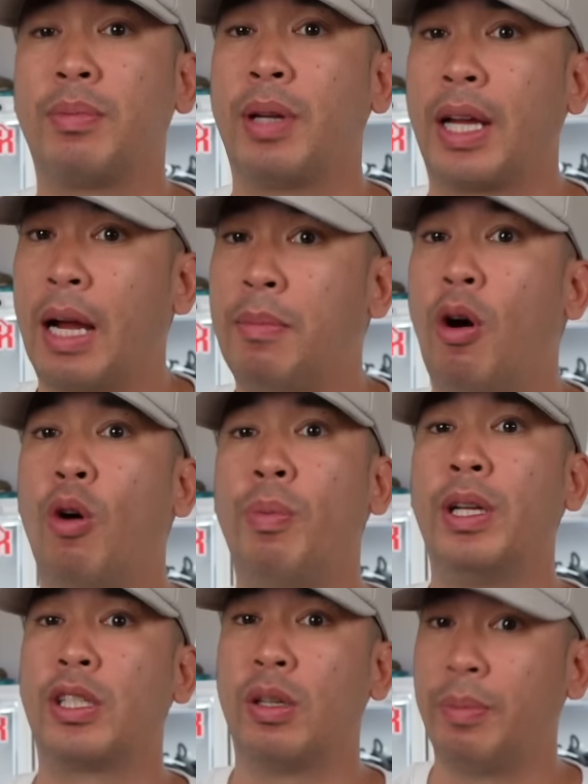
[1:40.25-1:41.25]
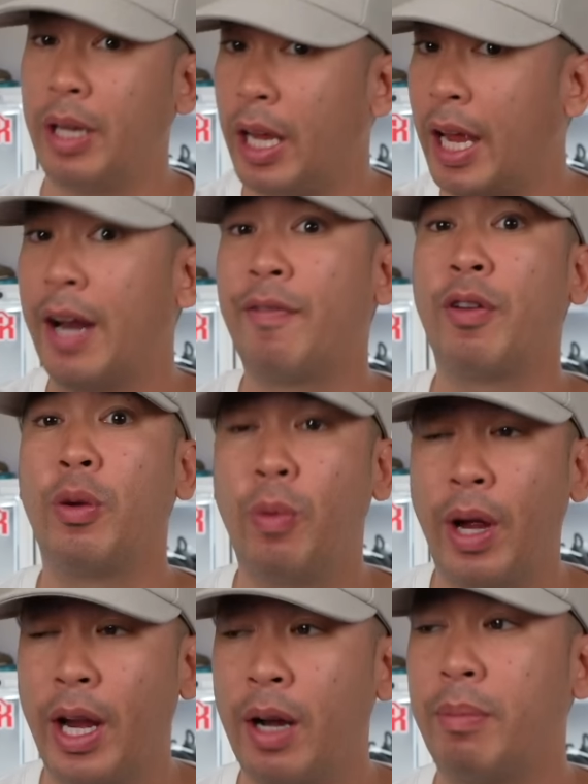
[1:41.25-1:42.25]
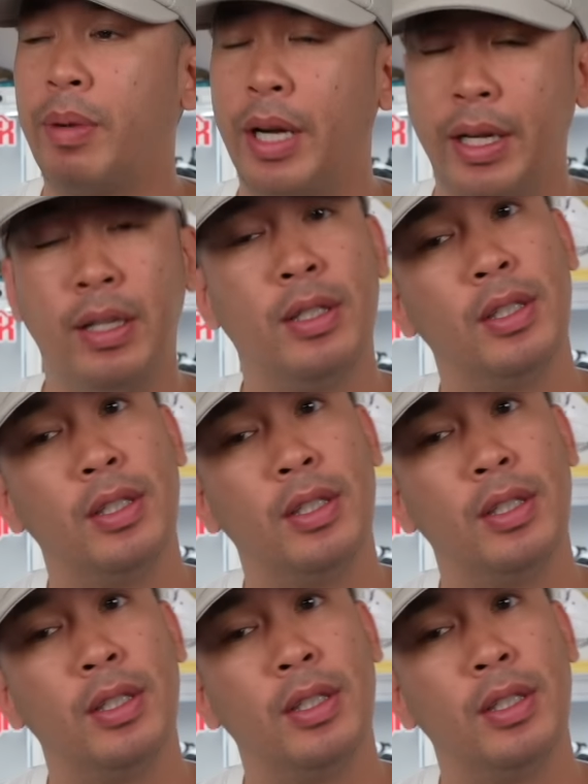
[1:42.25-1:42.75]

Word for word: but like I'm hoping it's gonna be everywhere, but